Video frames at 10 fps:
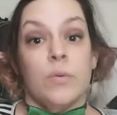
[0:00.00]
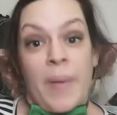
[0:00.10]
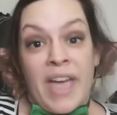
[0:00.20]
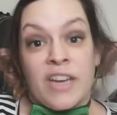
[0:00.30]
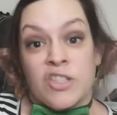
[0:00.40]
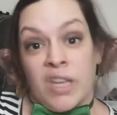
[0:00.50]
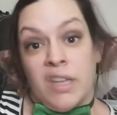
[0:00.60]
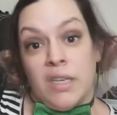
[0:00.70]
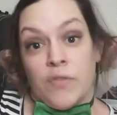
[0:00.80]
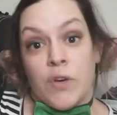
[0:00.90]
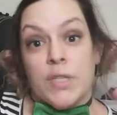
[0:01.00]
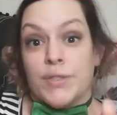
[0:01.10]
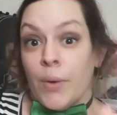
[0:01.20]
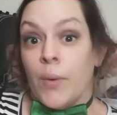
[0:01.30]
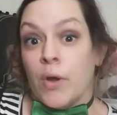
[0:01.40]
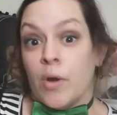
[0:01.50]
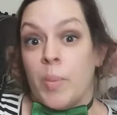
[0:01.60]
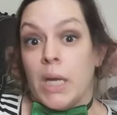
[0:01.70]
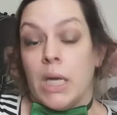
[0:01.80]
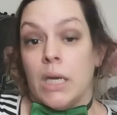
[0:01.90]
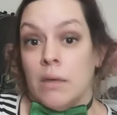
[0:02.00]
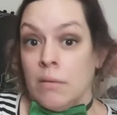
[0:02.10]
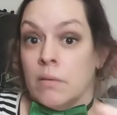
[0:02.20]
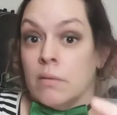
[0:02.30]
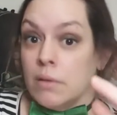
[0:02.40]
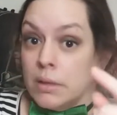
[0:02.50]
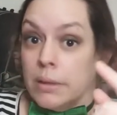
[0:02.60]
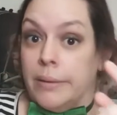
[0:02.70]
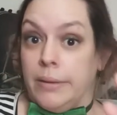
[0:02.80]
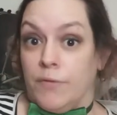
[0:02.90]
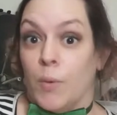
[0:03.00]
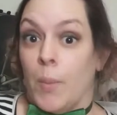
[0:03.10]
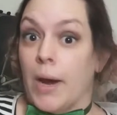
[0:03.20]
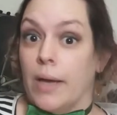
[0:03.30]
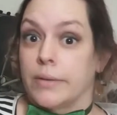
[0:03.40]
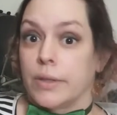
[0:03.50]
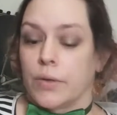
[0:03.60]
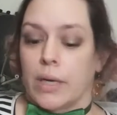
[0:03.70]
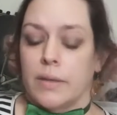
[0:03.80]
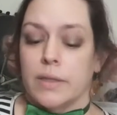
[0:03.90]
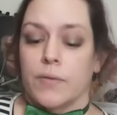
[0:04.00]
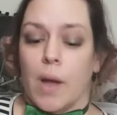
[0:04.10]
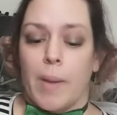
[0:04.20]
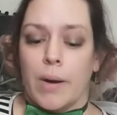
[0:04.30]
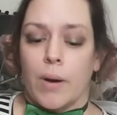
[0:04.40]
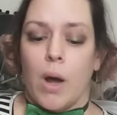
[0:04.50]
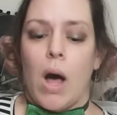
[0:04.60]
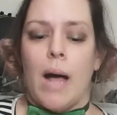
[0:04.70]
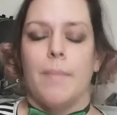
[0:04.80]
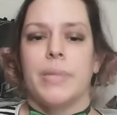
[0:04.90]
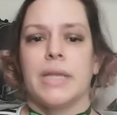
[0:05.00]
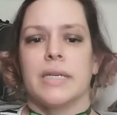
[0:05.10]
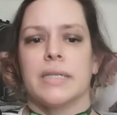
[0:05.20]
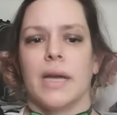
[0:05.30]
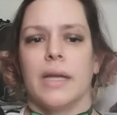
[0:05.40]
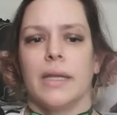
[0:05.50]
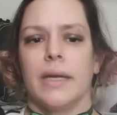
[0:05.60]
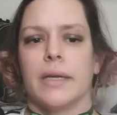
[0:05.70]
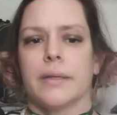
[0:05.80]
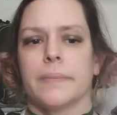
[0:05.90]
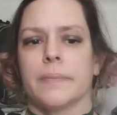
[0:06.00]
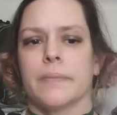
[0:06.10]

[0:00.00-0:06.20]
package slightly different, so it could have been slightly different warehouse that they're getting these from. I don't know. Um, but then it's got like